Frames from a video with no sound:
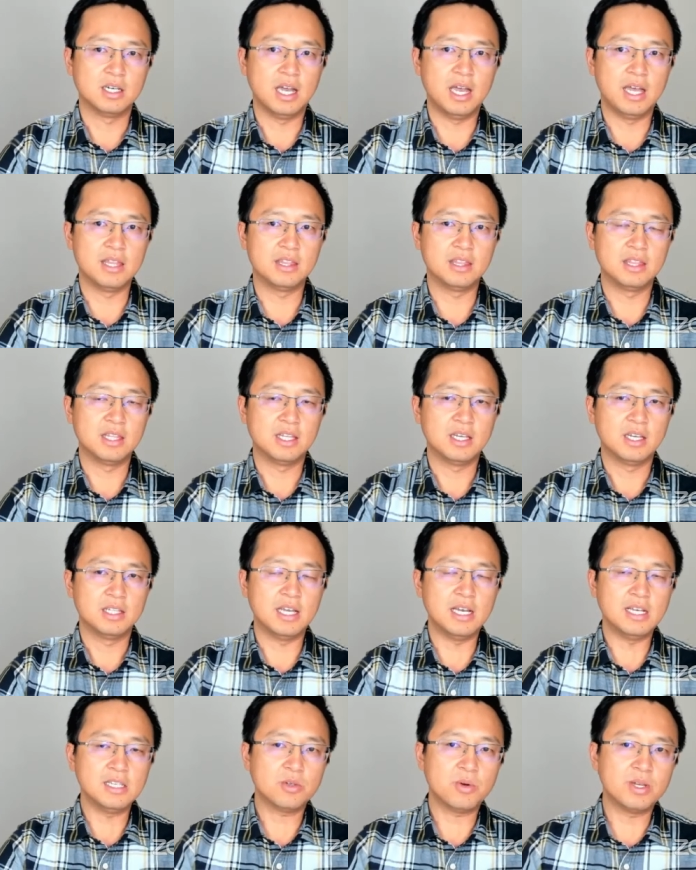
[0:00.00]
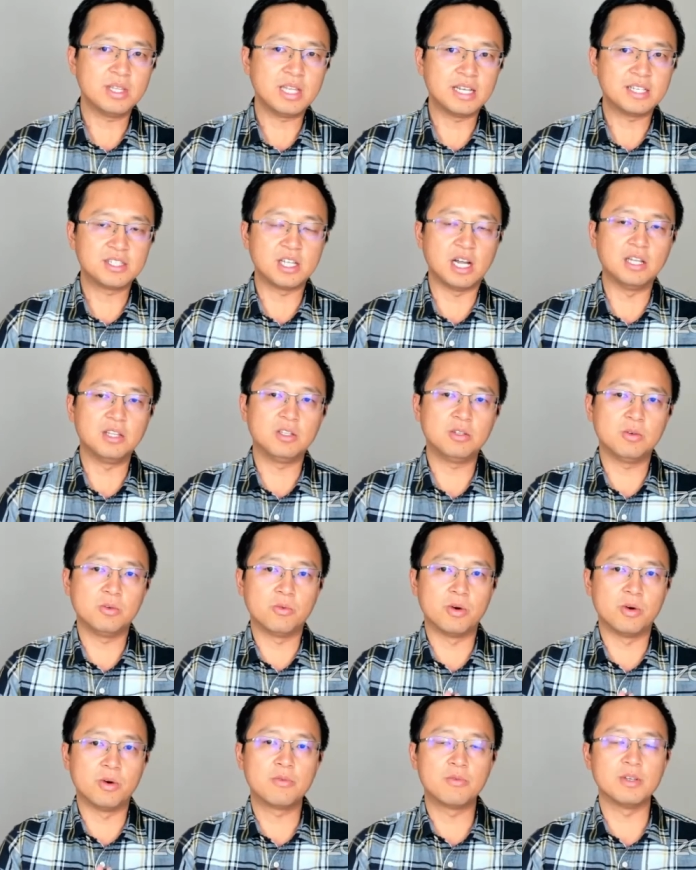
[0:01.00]
And that's when I started to
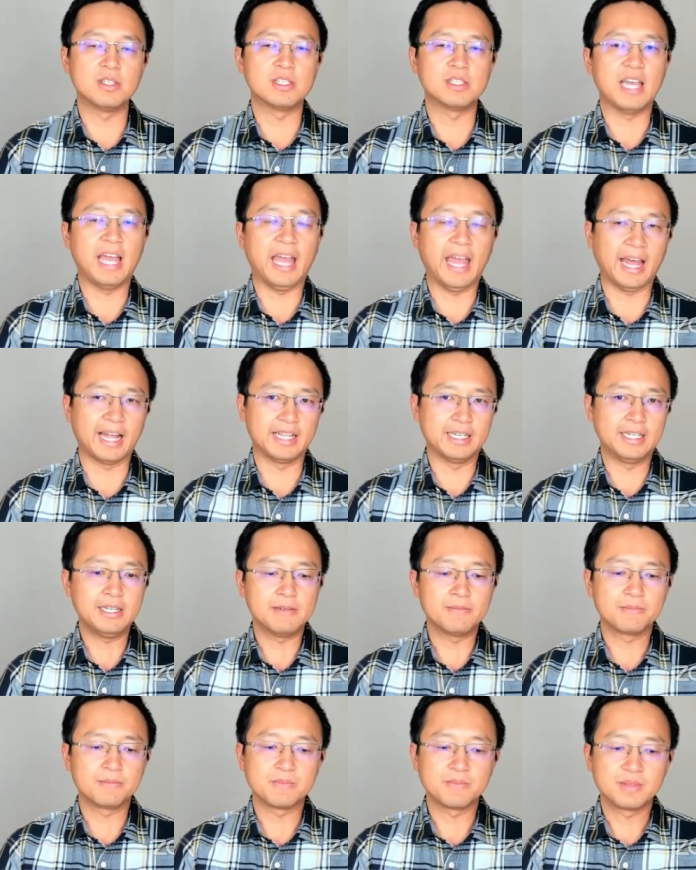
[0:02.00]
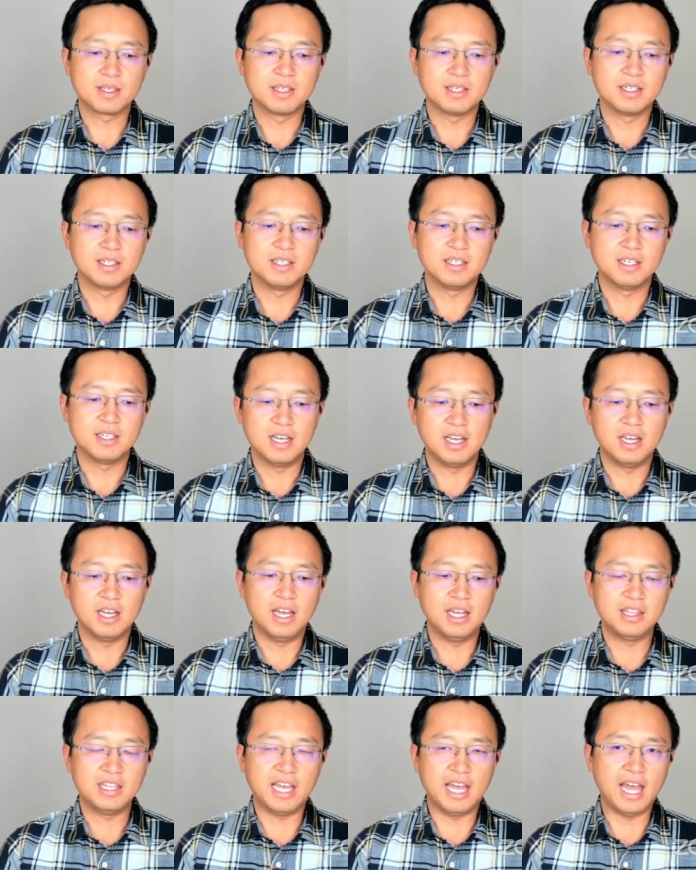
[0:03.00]
work with Ellie.
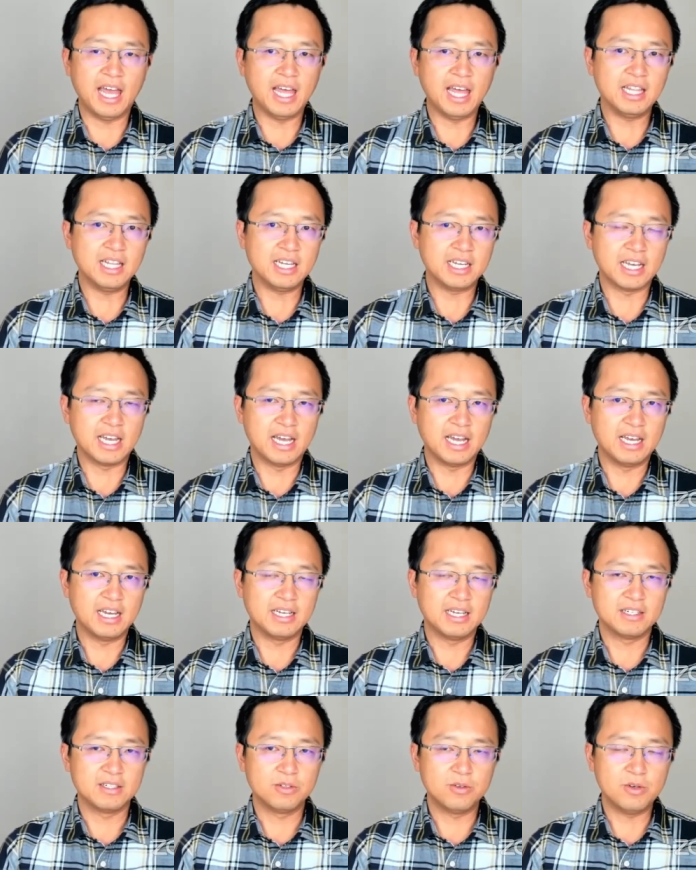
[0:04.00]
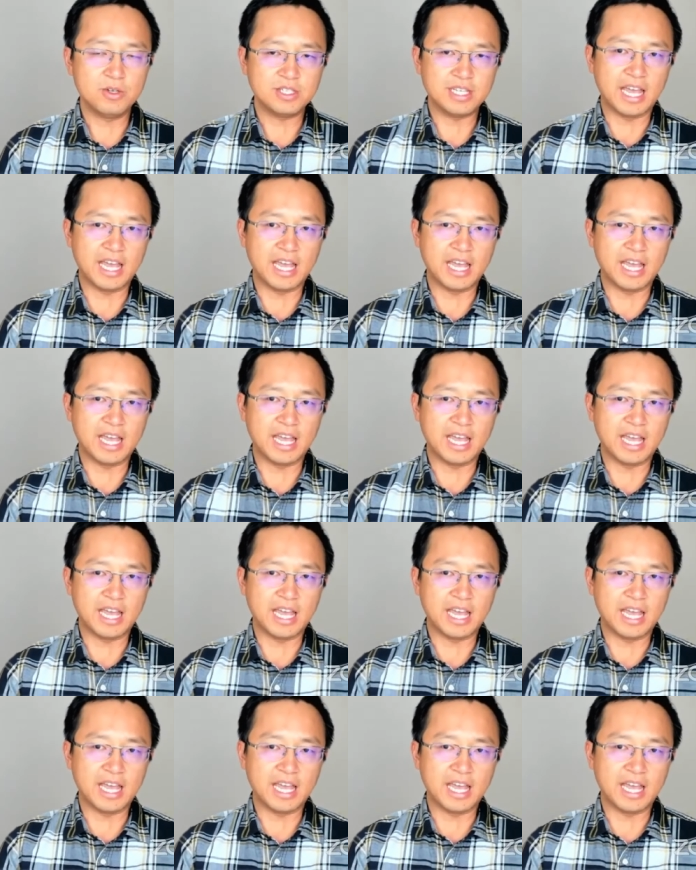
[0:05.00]
And Ellie, who's